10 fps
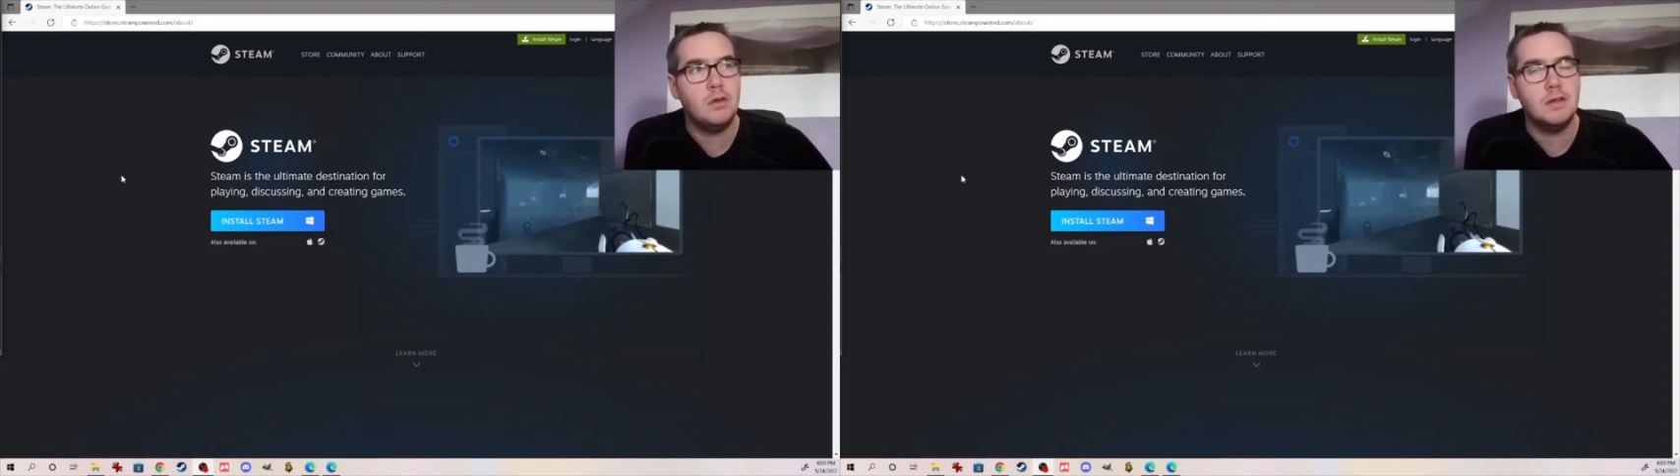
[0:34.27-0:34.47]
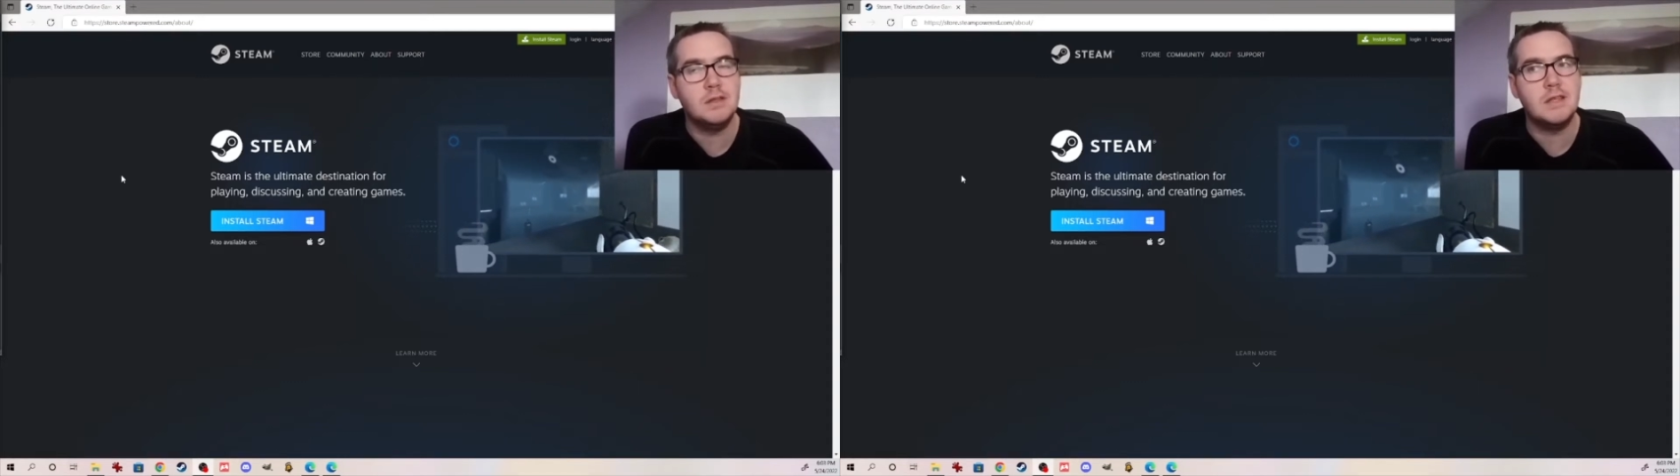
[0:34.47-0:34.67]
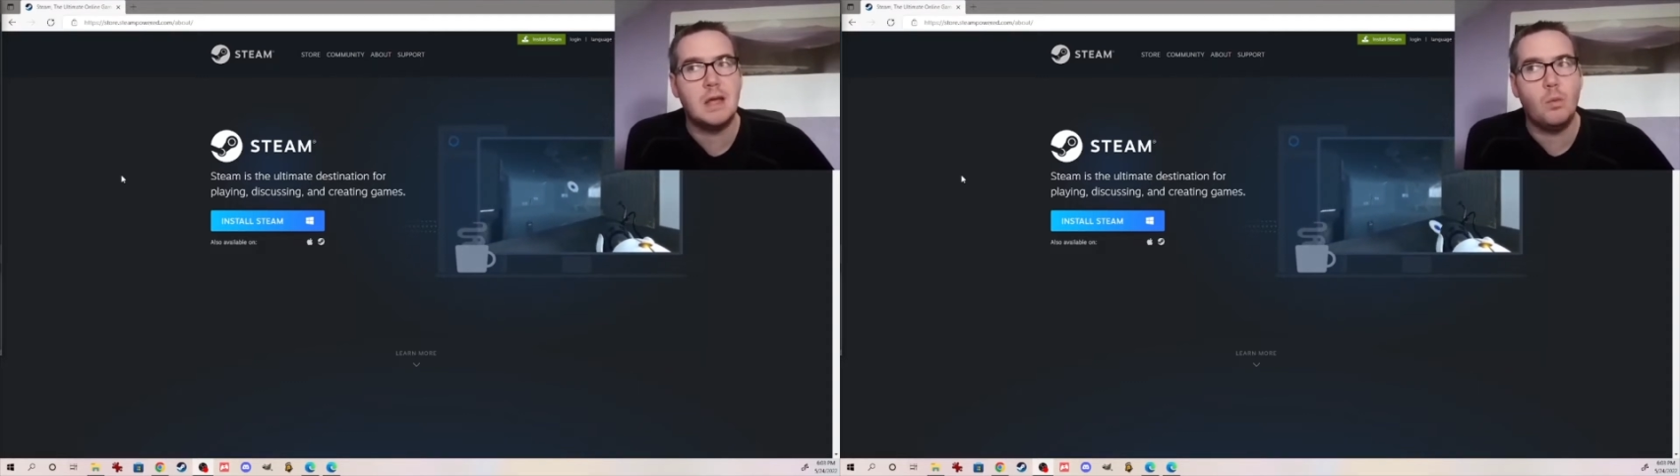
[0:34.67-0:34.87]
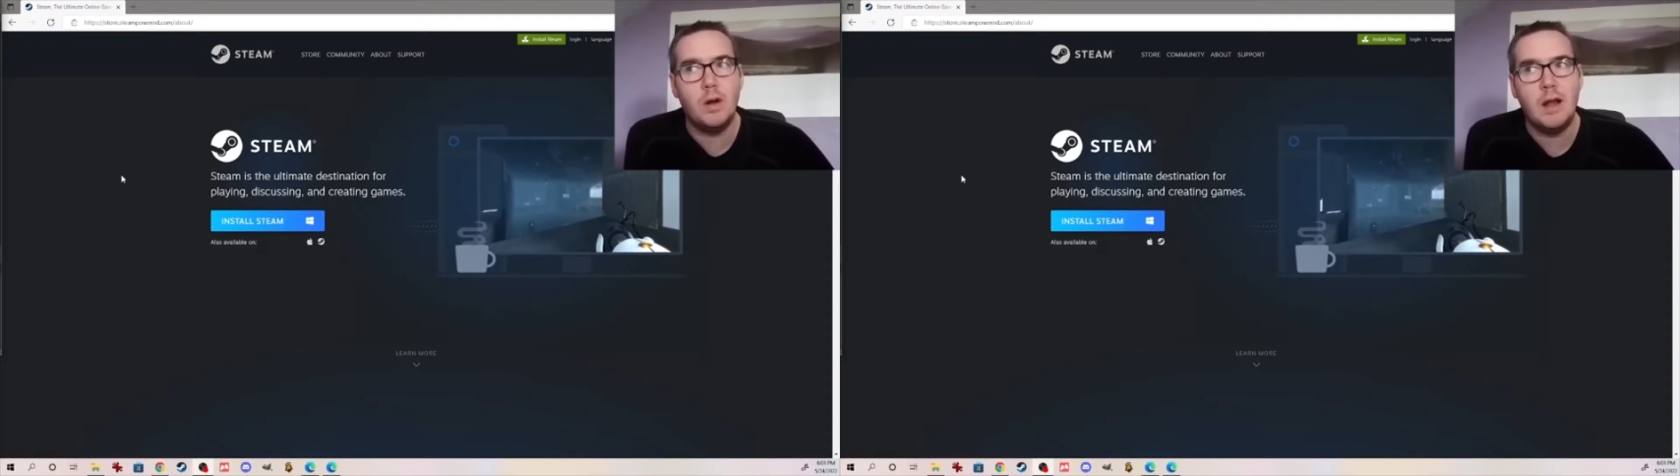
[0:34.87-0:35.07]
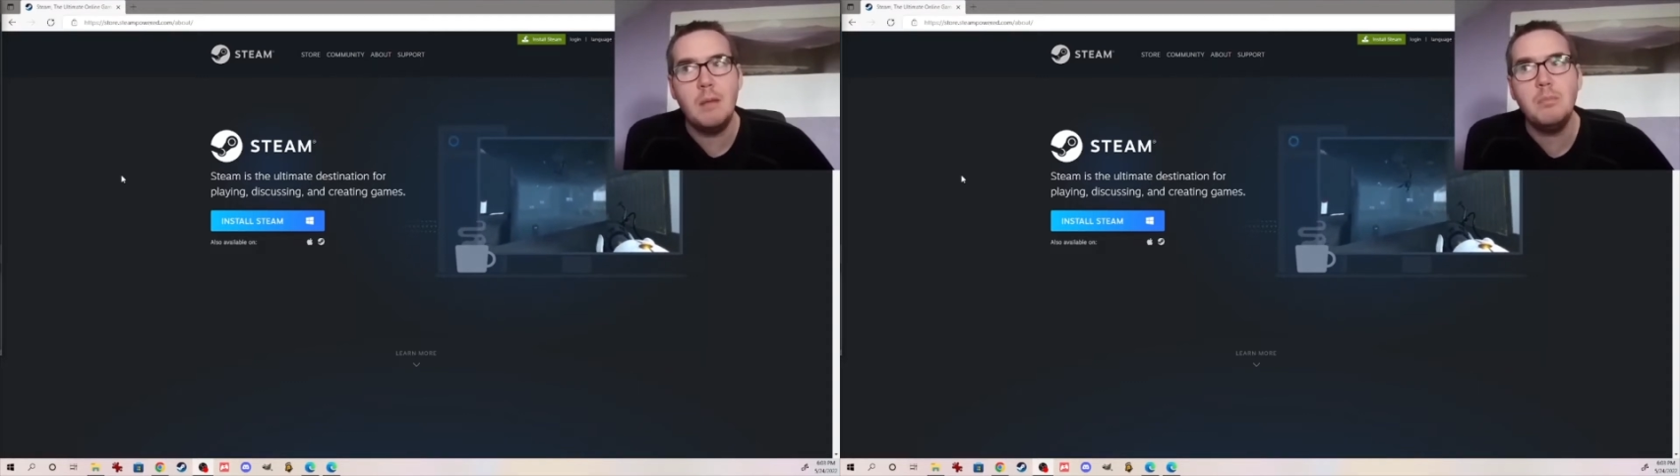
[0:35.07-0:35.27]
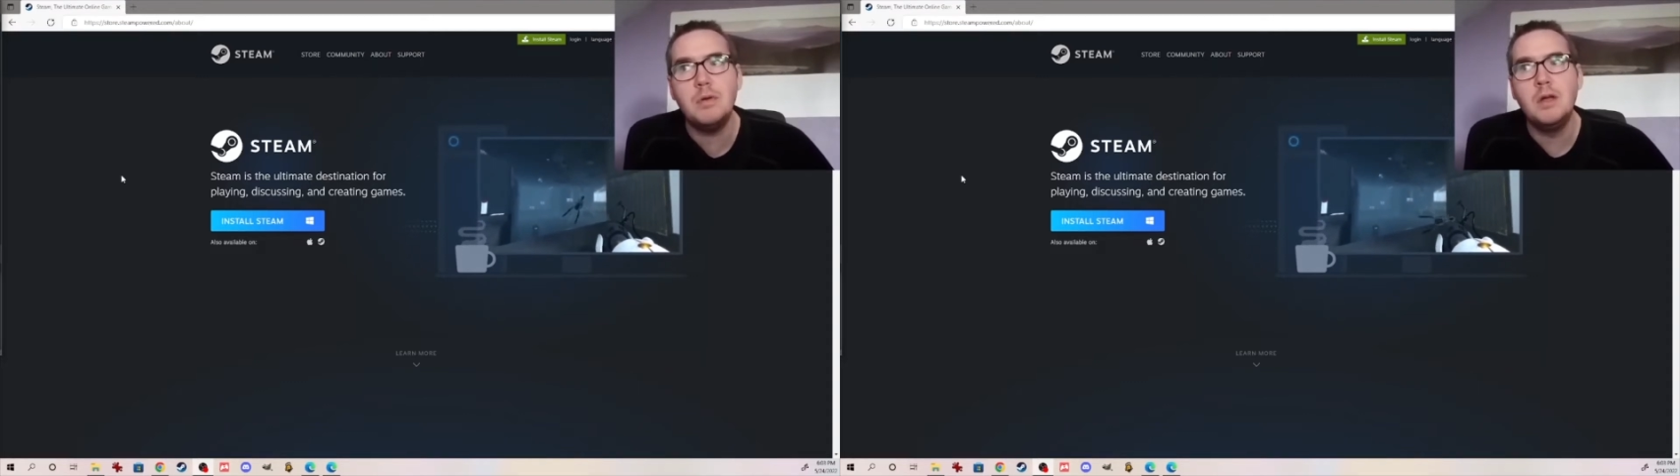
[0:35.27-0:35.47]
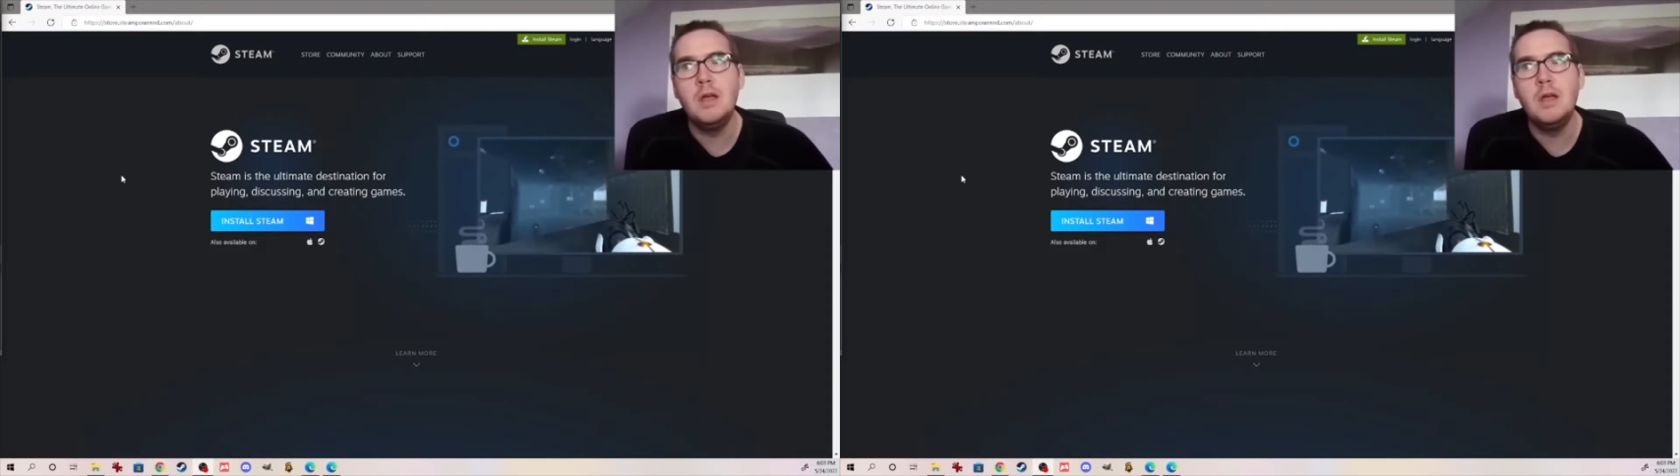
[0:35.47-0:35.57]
you can set one up